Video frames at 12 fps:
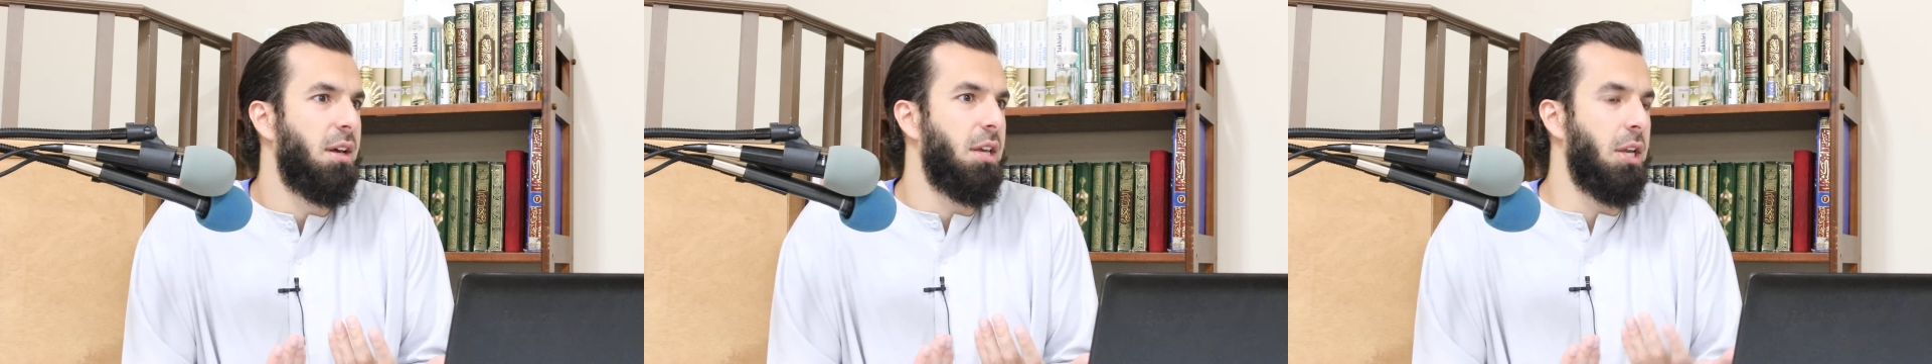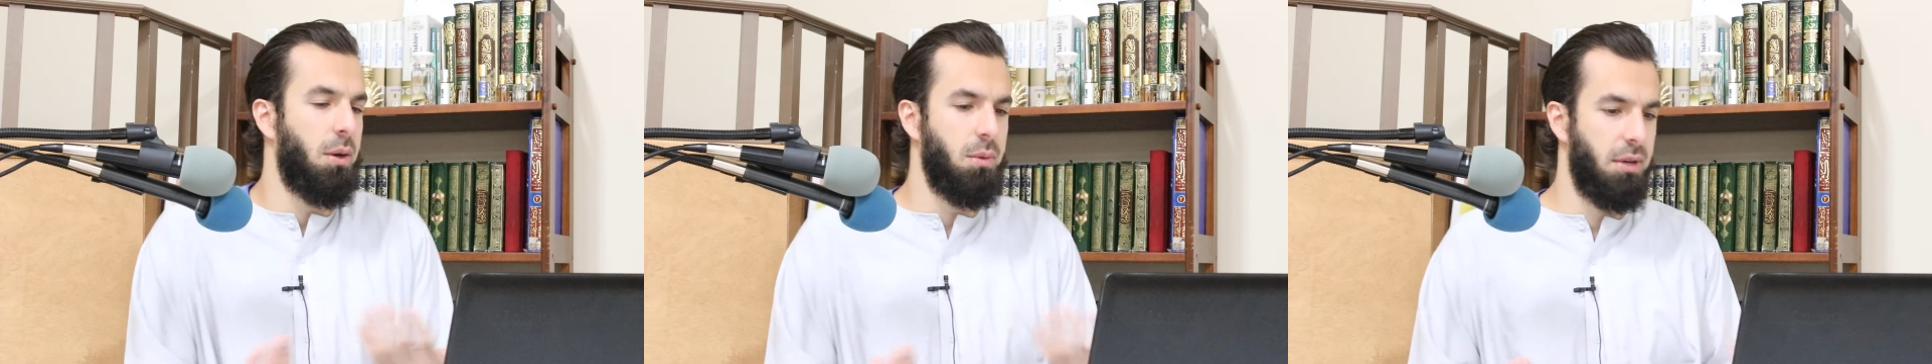
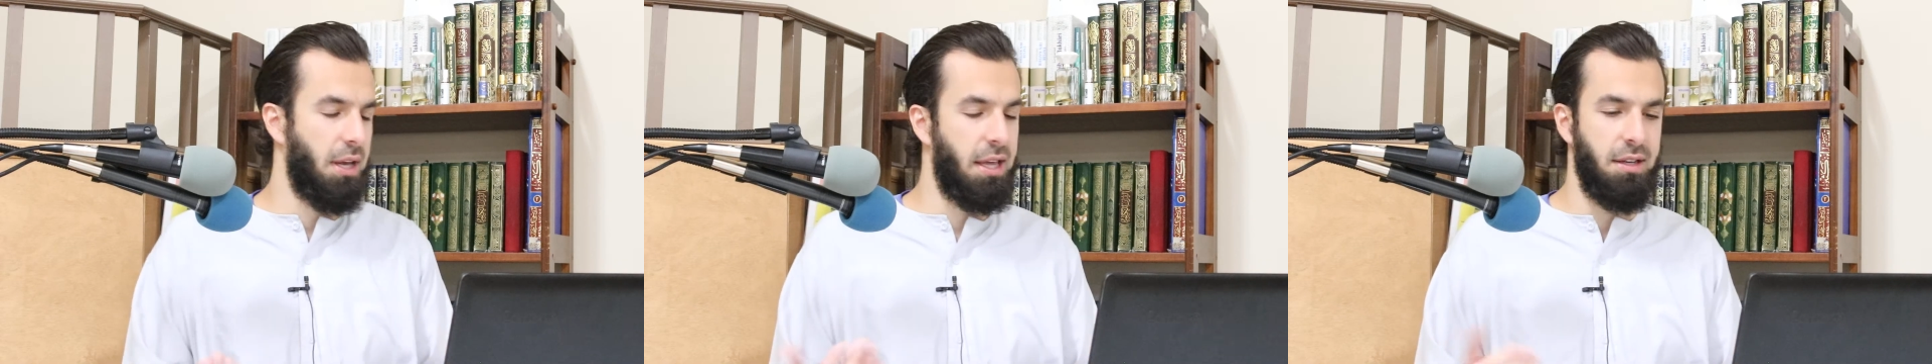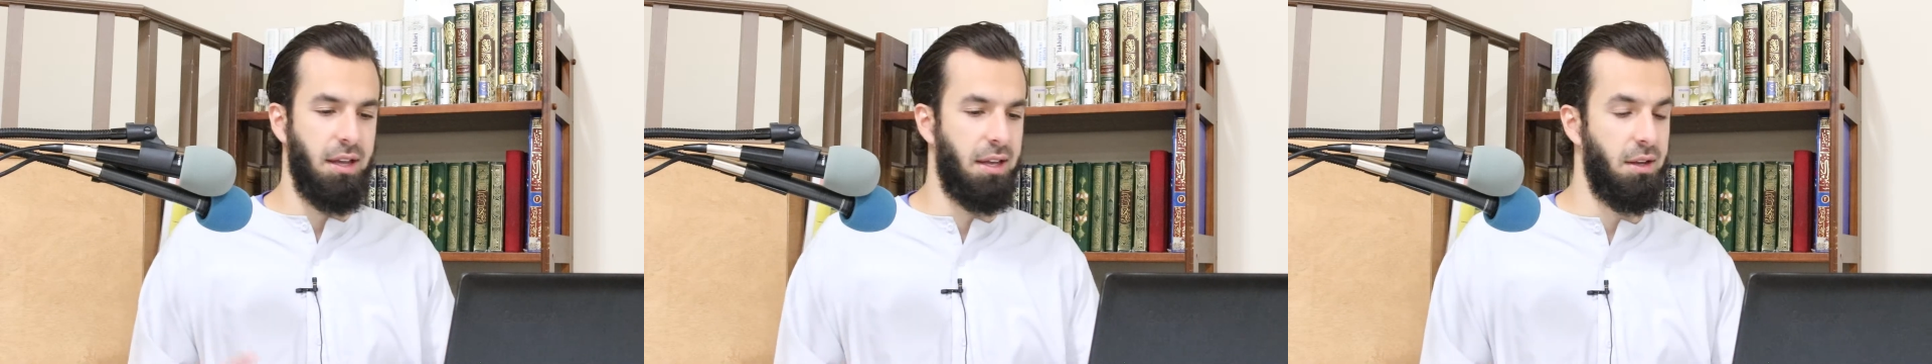
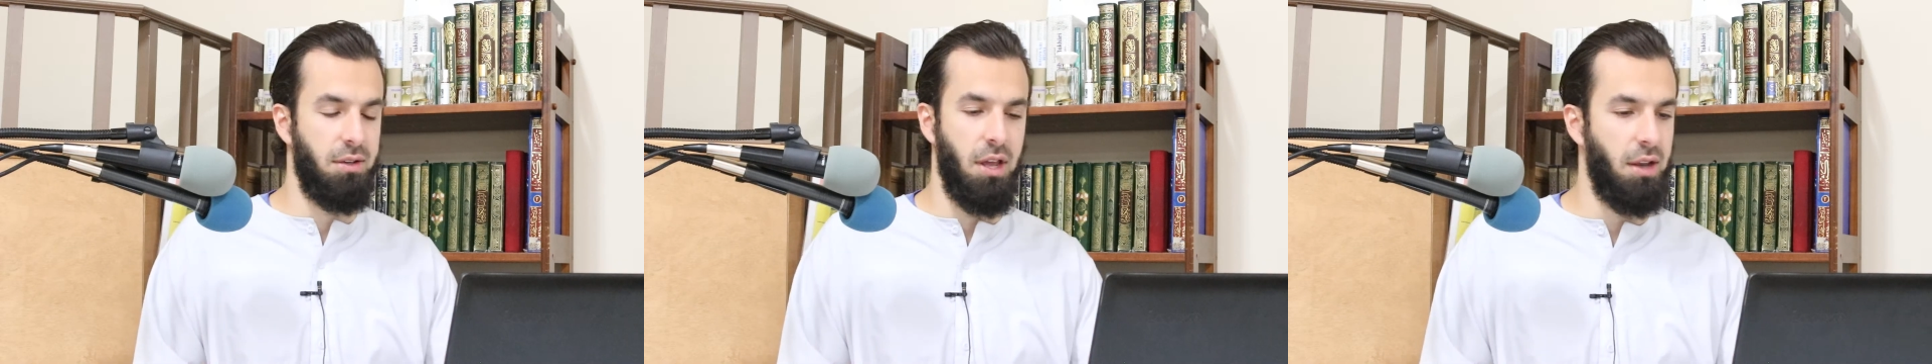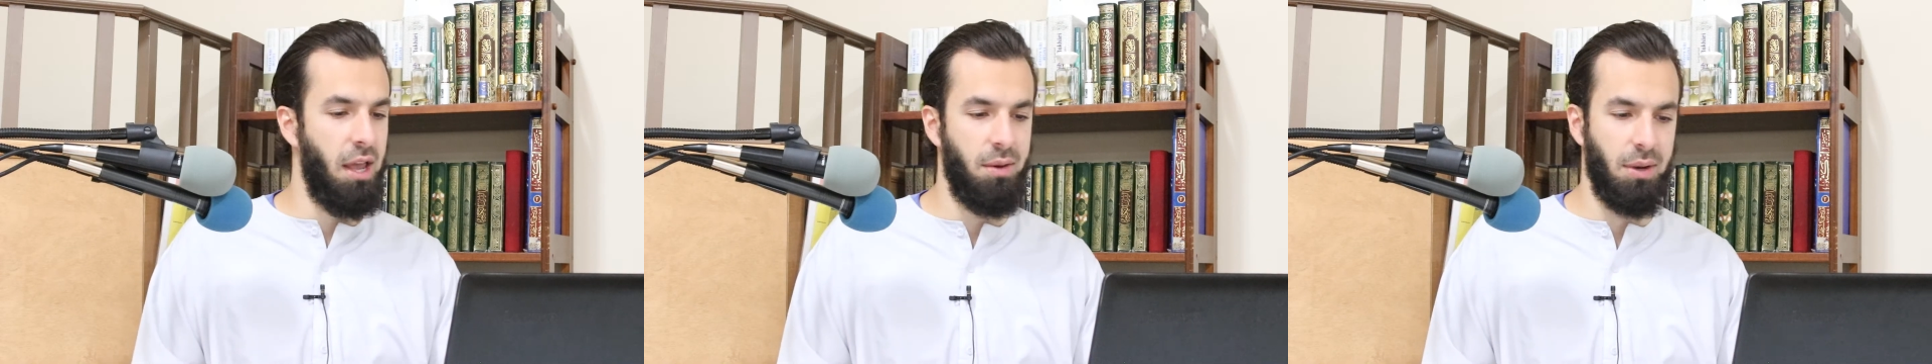
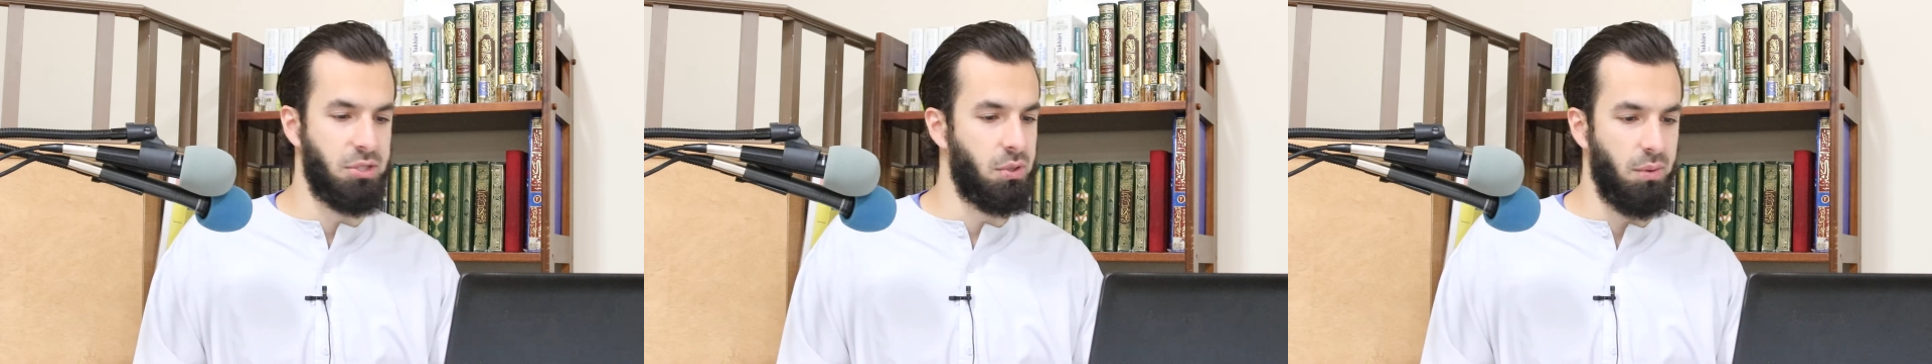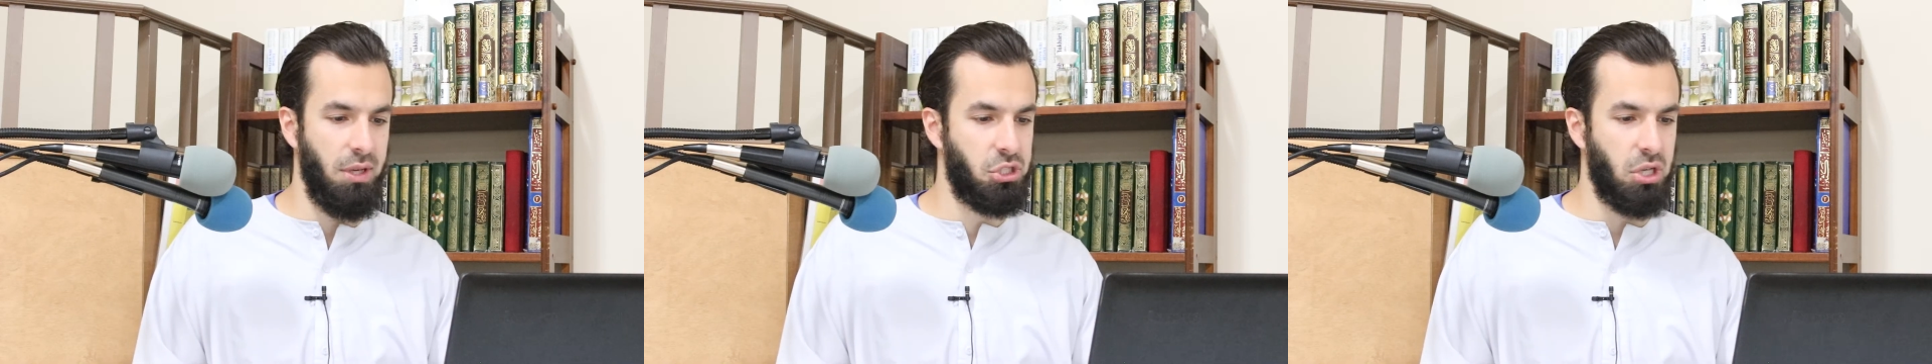Anyway,
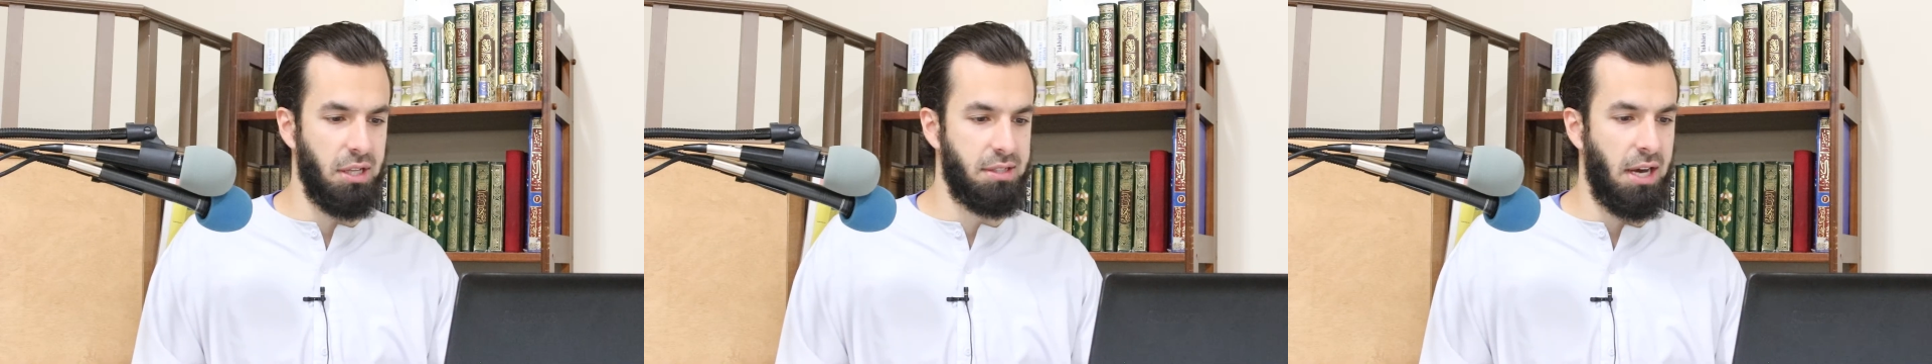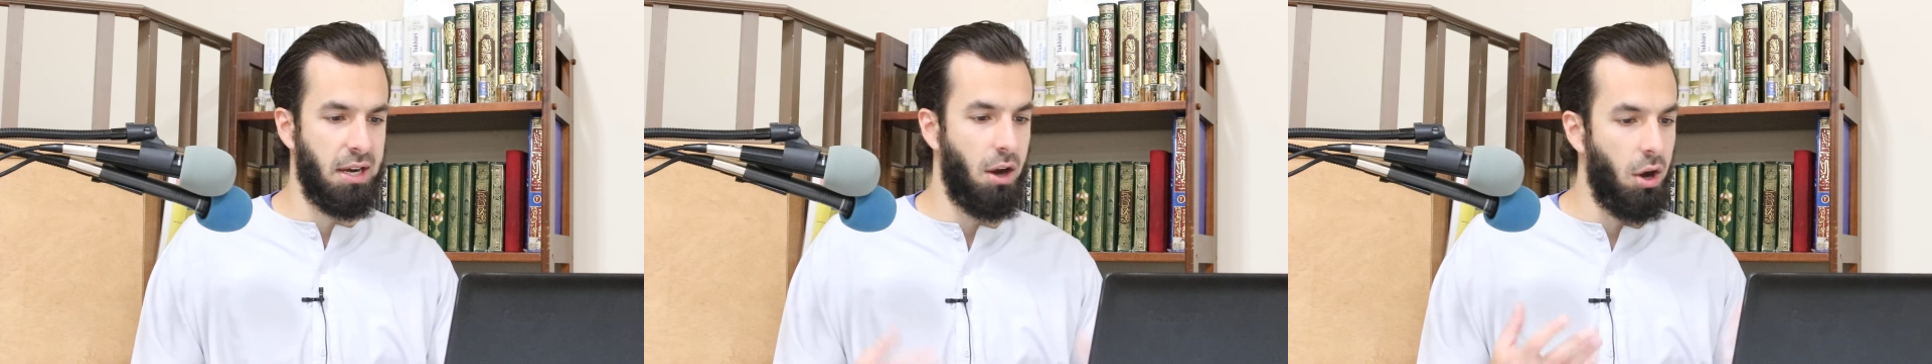so inshallah
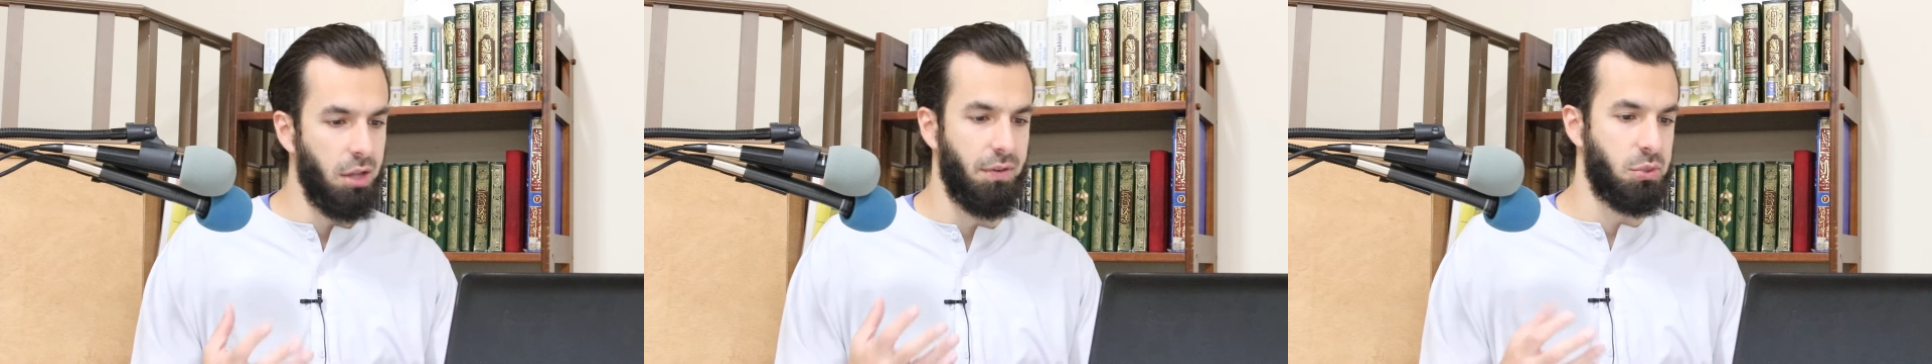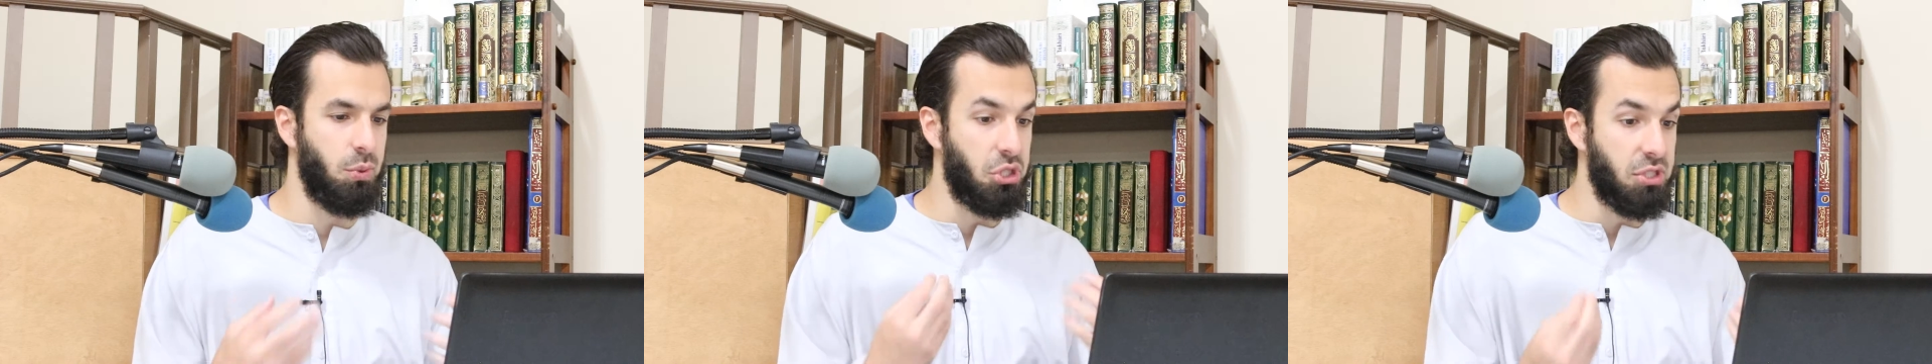ta'ala, all of us, we